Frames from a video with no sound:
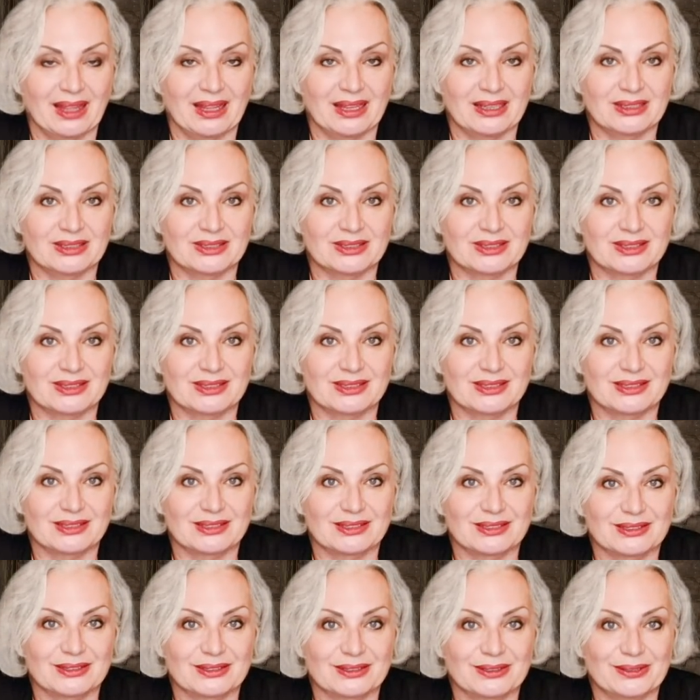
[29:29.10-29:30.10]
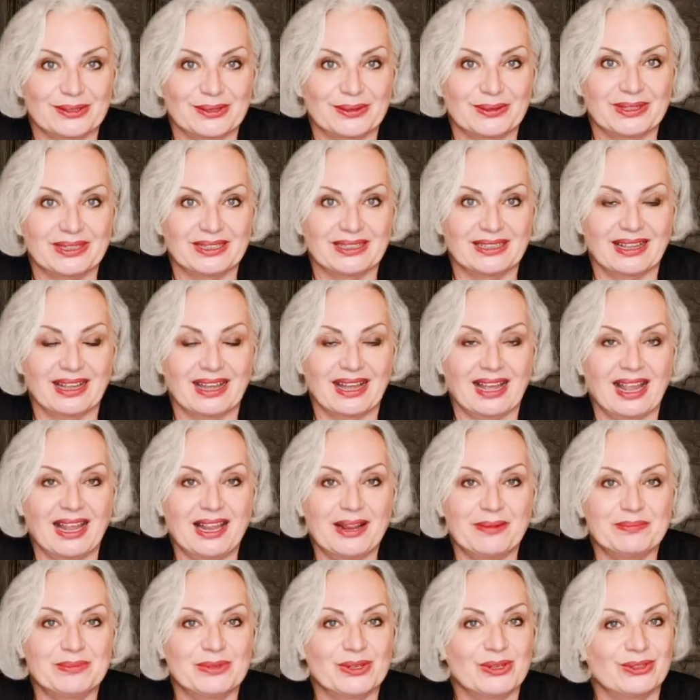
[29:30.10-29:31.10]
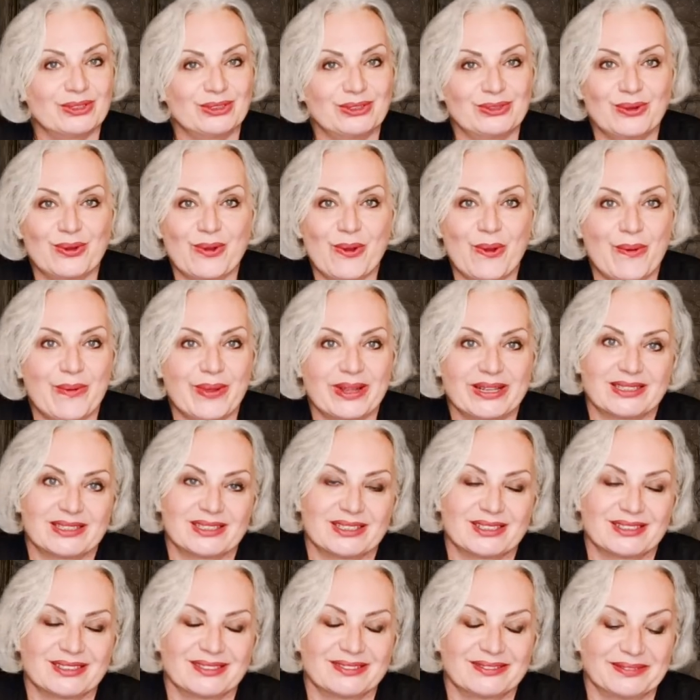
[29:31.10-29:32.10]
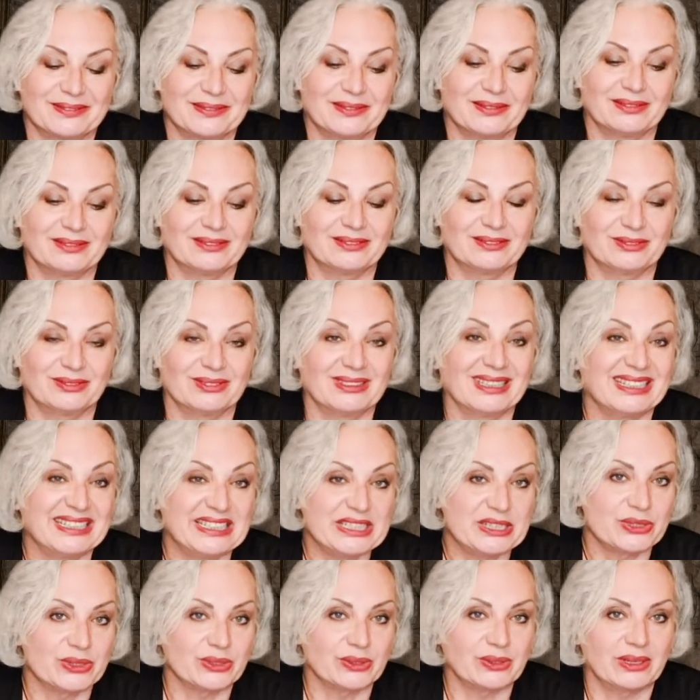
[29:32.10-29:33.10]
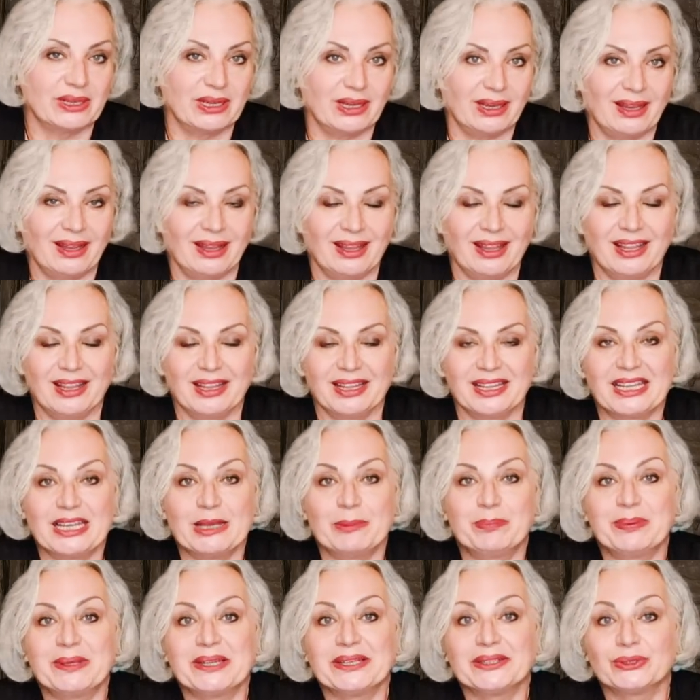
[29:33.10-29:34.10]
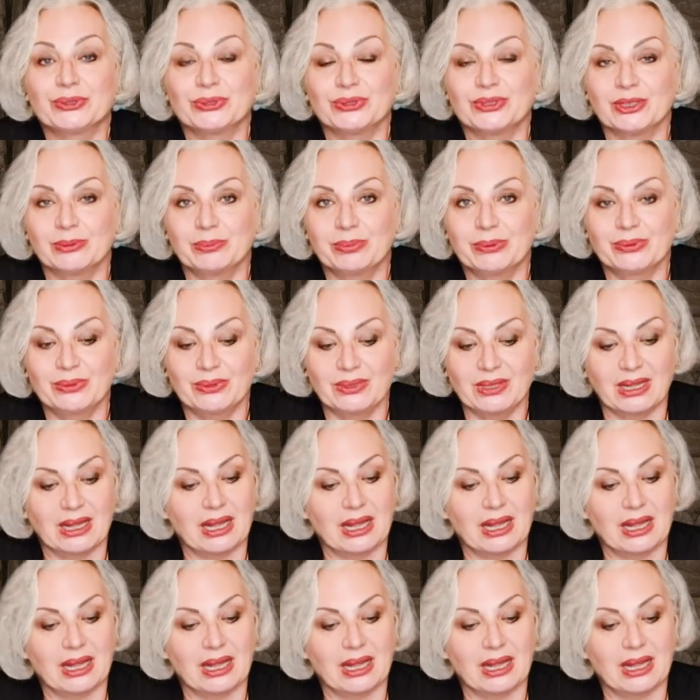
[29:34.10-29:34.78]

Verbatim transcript: So I am not always literally keeping to the book.